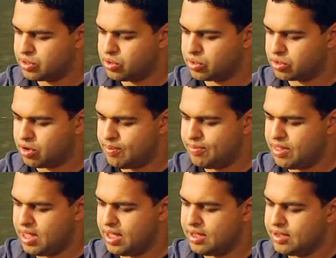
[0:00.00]
cork grip
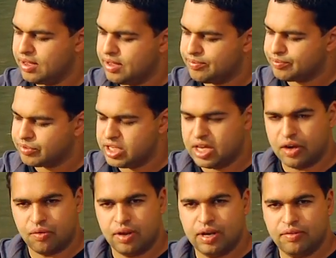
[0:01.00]
there, you get
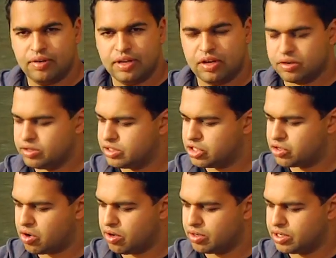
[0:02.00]
a really good
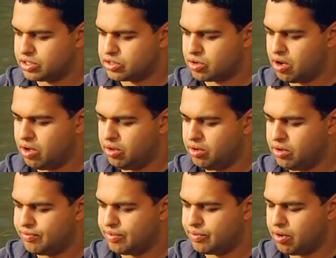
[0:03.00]
strong control
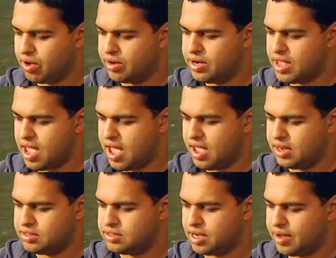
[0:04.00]
of the rod,
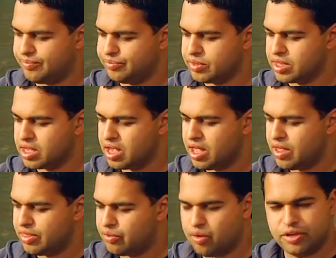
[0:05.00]
and the
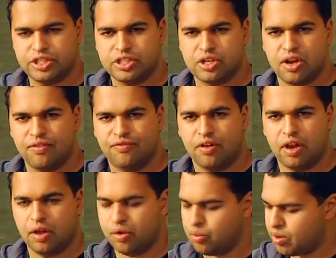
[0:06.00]
rod's just going to
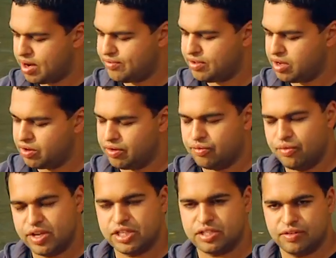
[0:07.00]
follow whatever your
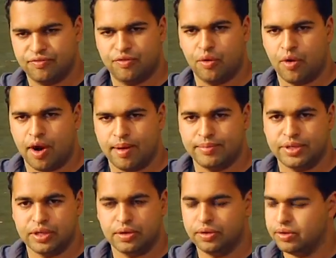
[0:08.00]
wrist and forearm
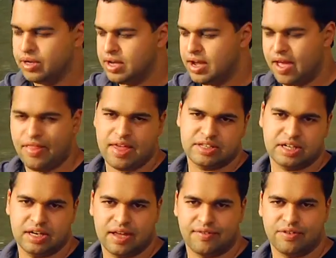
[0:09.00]
do, and that's
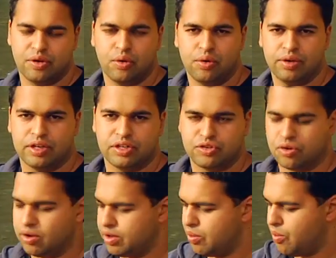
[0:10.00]
going to give you all the
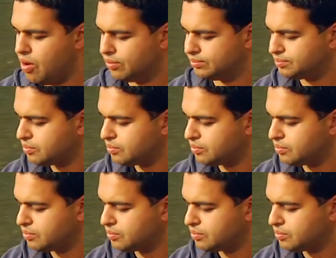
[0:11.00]
control you want.